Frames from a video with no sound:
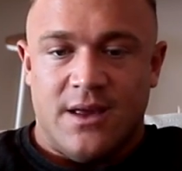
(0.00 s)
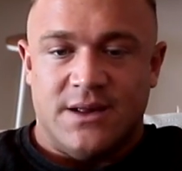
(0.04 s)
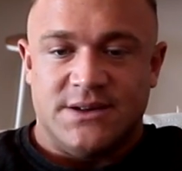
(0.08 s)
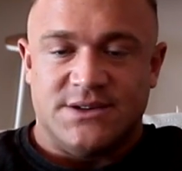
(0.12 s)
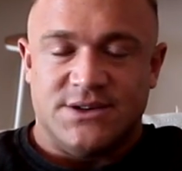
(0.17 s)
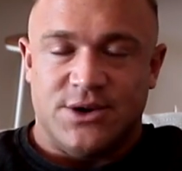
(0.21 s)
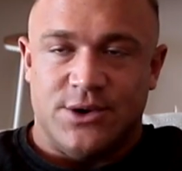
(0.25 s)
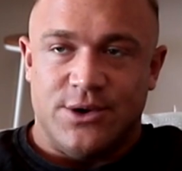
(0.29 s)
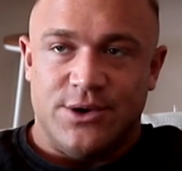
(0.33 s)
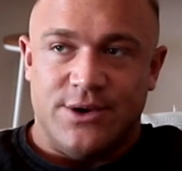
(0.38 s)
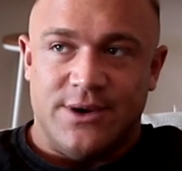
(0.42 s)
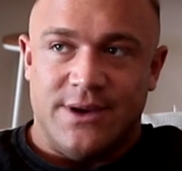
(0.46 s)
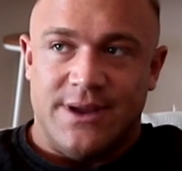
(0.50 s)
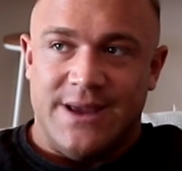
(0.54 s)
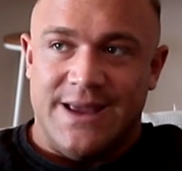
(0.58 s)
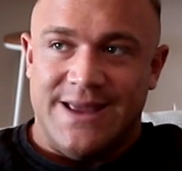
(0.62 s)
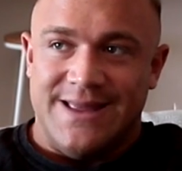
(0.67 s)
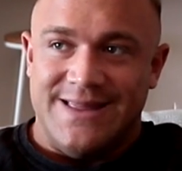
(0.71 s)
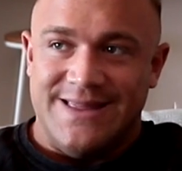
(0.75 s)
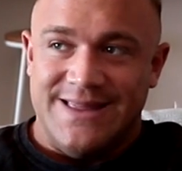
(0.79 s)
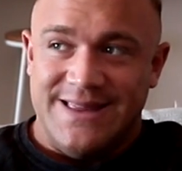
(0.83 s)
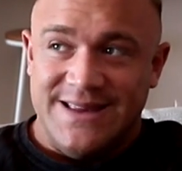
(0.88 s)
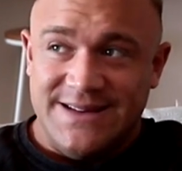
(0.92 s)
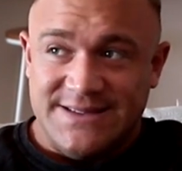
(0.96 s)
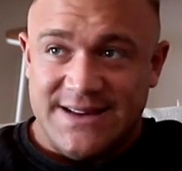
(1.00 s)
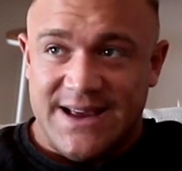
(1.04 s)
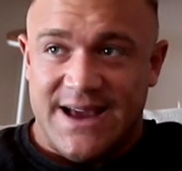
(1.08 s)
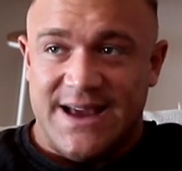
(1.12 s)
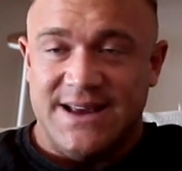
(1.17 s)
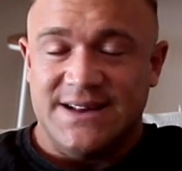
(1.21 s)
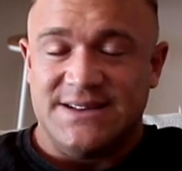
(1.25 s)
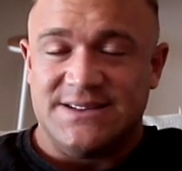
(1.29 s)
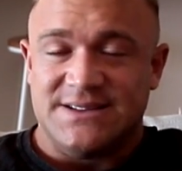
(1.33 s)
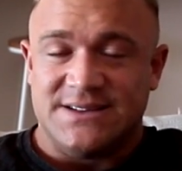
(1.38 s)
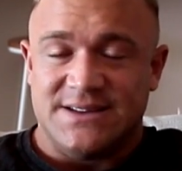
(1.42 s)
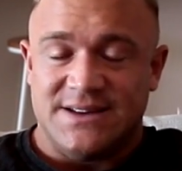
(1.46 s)
So in this
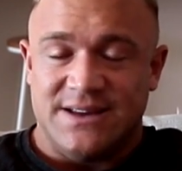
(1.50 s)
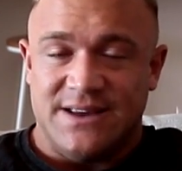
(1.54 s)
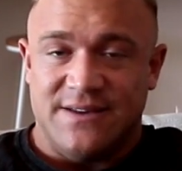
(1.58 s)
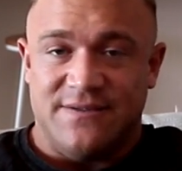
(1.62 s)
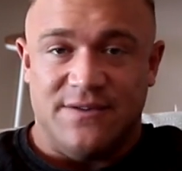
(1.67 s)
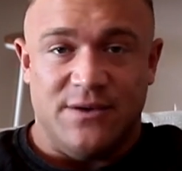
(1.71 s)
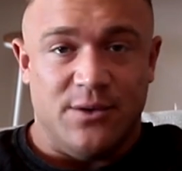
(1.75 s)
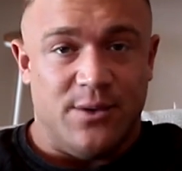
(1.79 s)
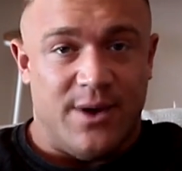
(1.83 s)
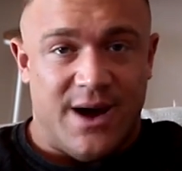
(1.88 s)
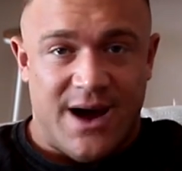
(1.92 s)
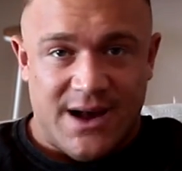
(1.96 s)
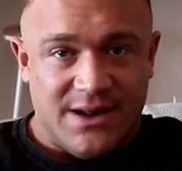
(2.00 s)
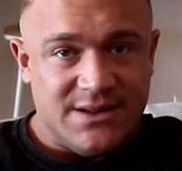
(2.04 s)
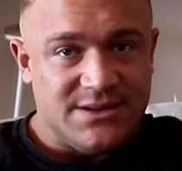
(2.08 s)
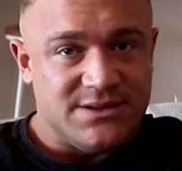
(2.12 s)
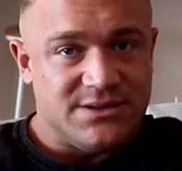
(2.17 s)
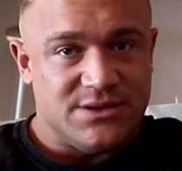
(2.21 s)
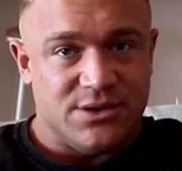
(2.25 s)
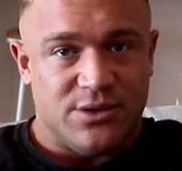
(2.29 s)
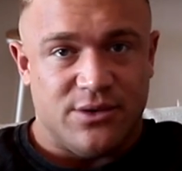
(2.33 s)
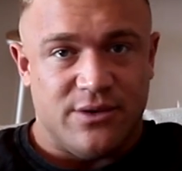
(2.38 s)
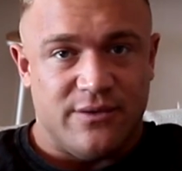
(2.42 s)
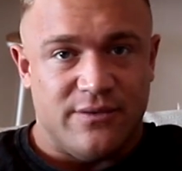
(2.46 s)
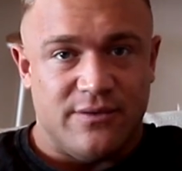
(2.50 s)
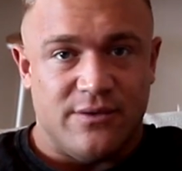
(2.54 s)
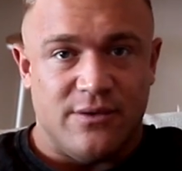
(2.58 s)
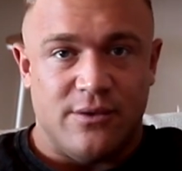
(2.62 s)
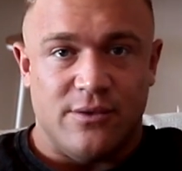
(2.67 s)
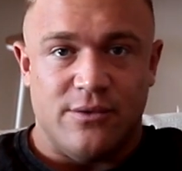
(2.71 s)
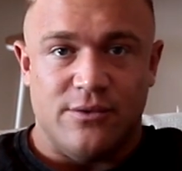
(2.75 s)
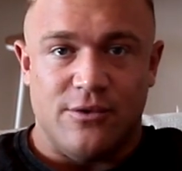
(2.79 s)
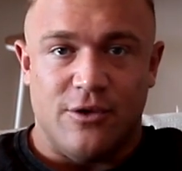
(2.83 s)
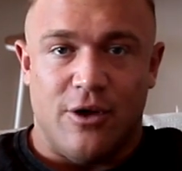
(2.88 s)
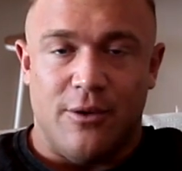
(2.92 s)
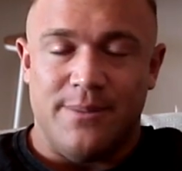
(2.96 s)
case, if you are sort
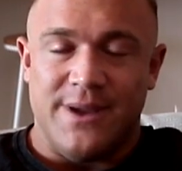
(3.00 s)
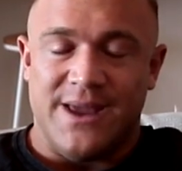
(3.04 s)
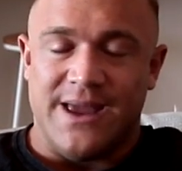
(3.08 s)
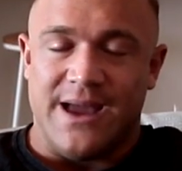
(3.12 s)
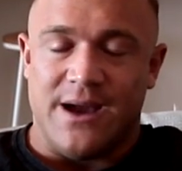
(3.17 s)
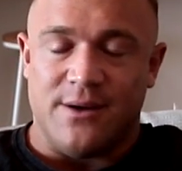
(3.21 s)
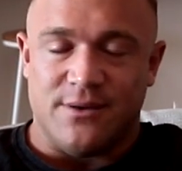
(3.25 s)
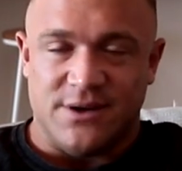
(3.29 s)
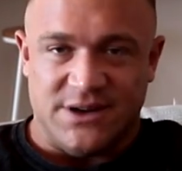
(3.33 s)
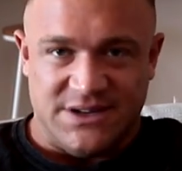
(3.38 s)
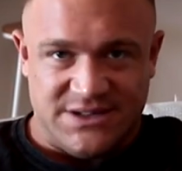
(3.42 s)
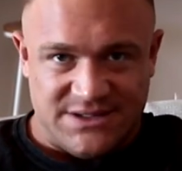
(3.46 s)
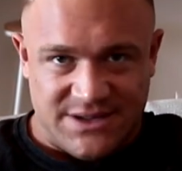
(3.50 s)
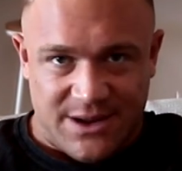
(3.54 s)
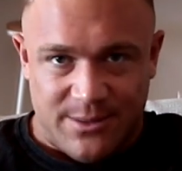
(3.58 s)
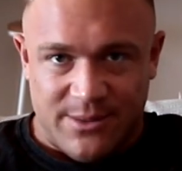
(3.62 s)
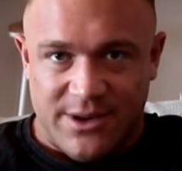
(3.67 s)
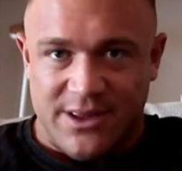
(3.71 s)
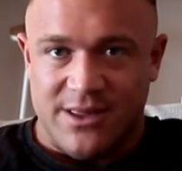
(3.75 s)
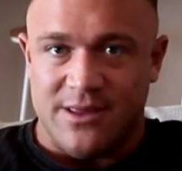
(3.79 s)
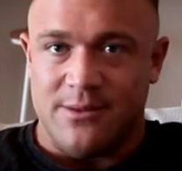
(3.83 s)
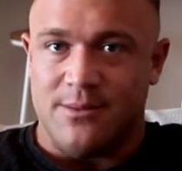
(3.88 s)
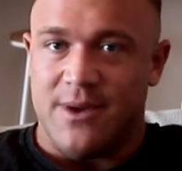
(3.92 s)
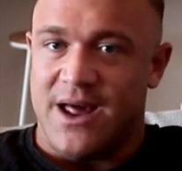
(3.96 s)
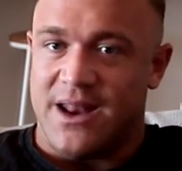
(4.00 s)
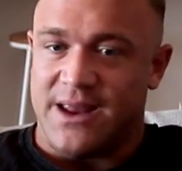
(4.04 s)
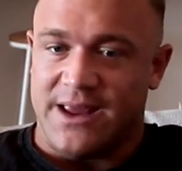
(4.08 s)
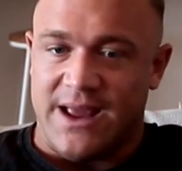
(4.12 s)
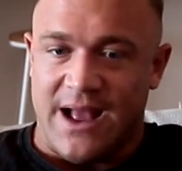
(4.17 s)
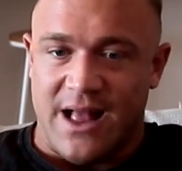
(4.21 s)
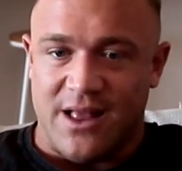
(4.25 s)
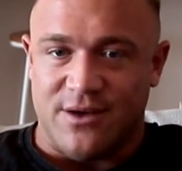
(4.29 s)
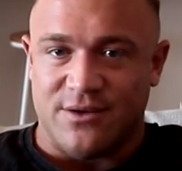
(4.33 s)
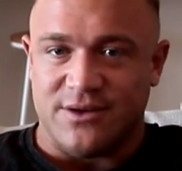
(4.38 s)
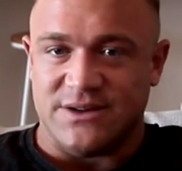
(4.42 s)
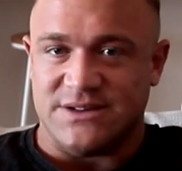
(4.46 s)
of not being able to stomach the amount of
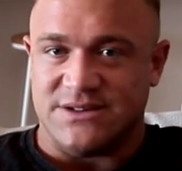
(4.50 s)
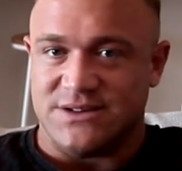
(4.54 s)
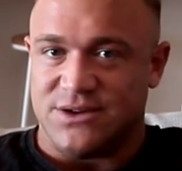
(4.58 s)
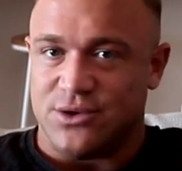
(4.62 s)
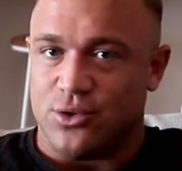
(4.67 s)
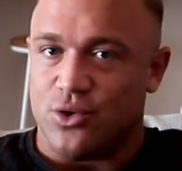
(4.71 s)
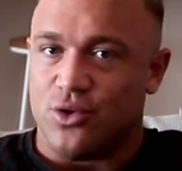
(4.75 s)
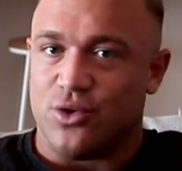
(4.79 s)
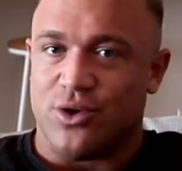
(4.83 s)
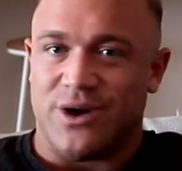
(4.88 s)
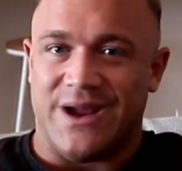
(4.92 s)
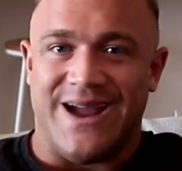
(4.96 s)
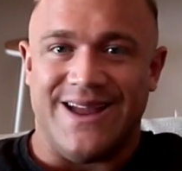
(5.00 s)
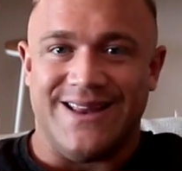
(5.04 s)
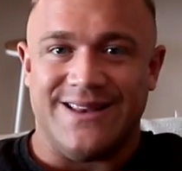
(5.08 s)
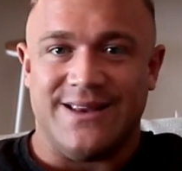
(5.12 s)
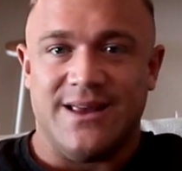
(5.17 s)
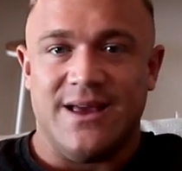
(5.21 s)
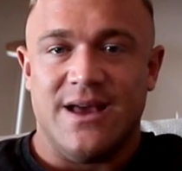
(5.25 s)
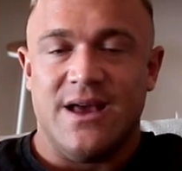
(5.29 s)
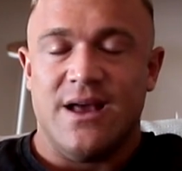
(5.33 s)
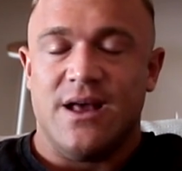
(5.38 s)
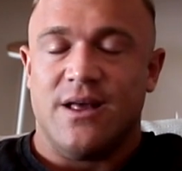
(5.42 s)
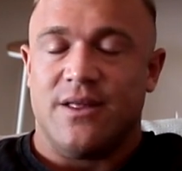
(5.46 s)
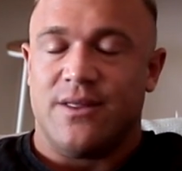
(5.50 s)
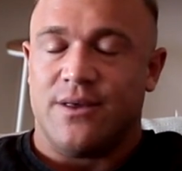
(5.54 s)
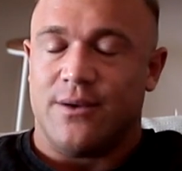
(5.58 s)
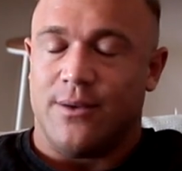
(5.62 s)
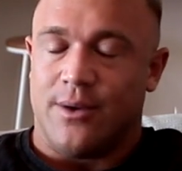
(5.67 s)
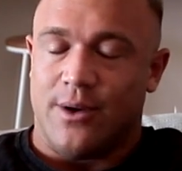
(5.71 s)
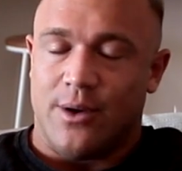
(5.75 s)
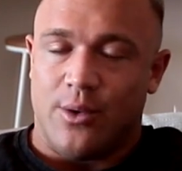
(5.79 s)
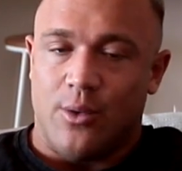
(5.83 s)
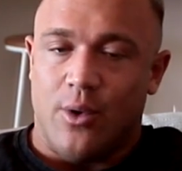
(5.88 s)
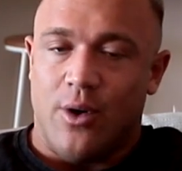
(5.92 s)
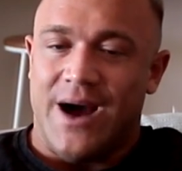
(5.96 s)
calories to create the
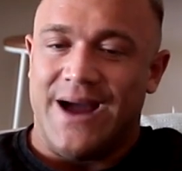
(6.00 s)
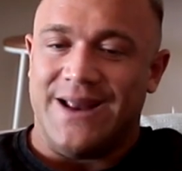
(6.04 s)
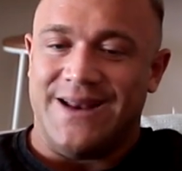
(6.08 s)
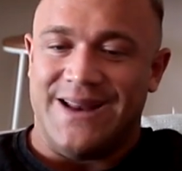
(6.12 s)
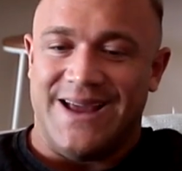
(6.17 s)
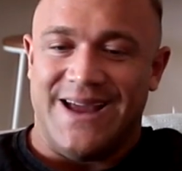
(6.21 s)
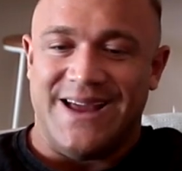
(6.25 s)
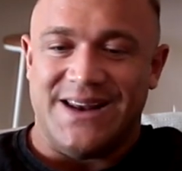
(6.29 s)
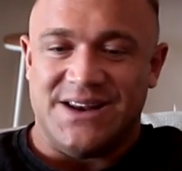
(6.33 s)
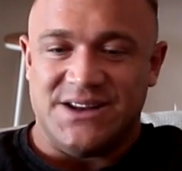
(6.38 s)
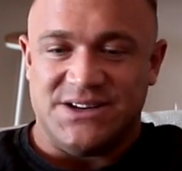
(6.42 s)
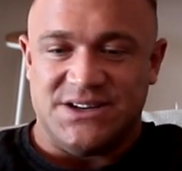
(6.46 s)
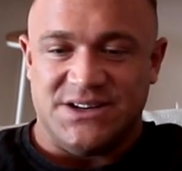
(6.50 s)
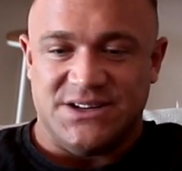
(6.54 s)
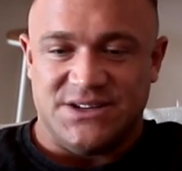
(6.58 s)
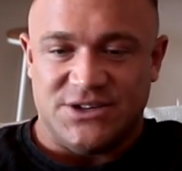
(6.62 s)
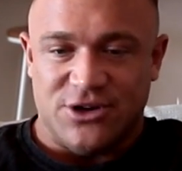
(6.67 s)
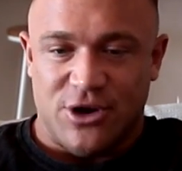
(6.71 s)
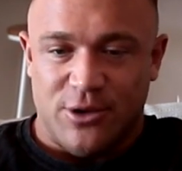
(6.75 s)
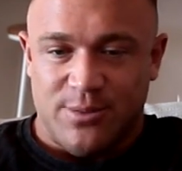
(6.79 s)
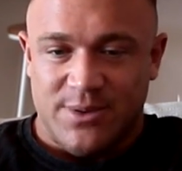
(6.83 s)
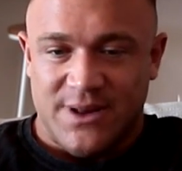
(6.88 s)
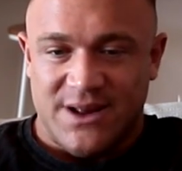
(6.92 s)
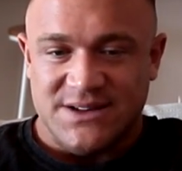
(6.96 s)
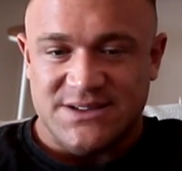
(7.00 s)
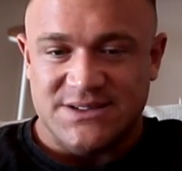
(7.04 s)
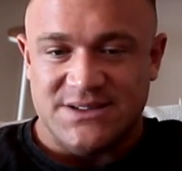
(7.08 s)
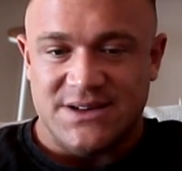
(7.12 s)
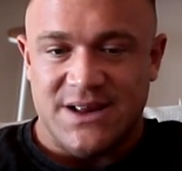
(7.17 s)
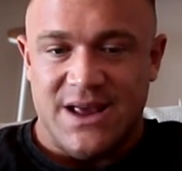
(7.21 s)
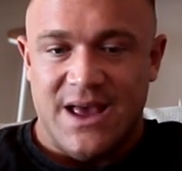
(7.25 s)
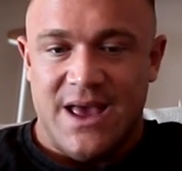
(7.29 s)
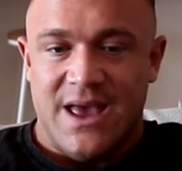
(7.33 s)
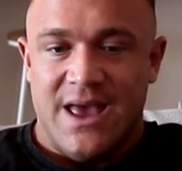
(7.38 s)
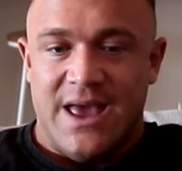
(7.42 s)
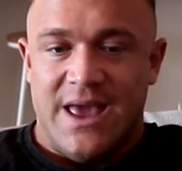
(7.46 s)
required energy surplus,